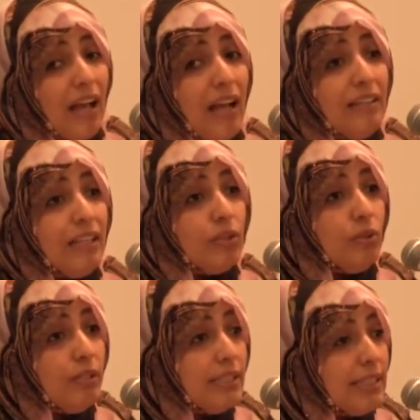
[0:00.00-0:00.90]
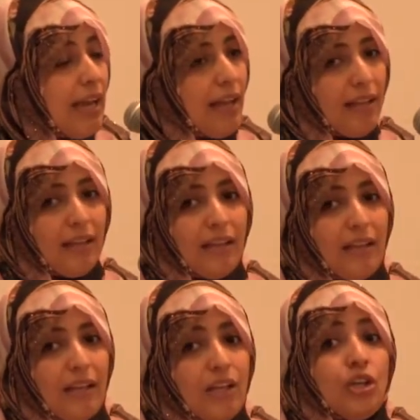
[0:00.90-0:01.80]
is
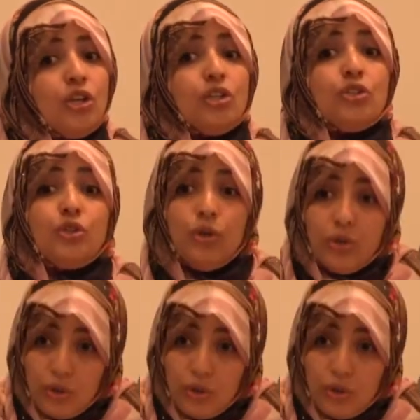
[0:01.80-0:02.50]
thanks to the